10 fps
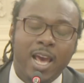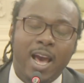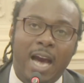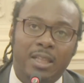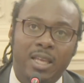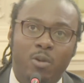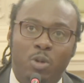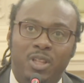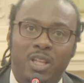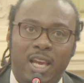I think
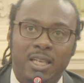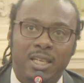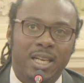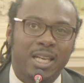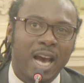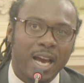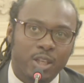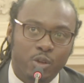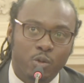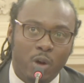what they did not
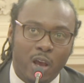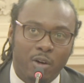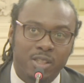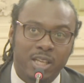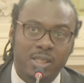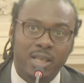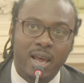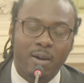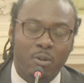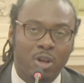do well is they
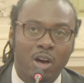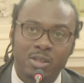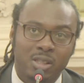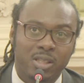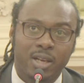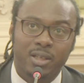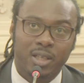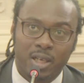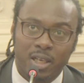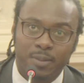said, when all this is said and
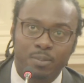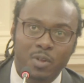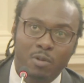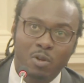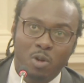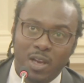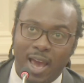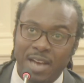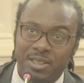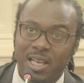done, we want to
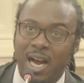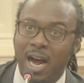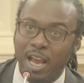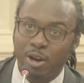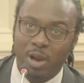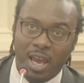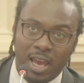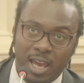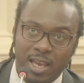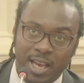actually hire
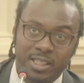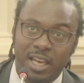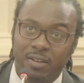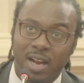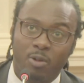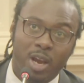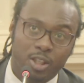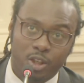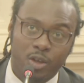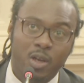a executive
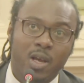director.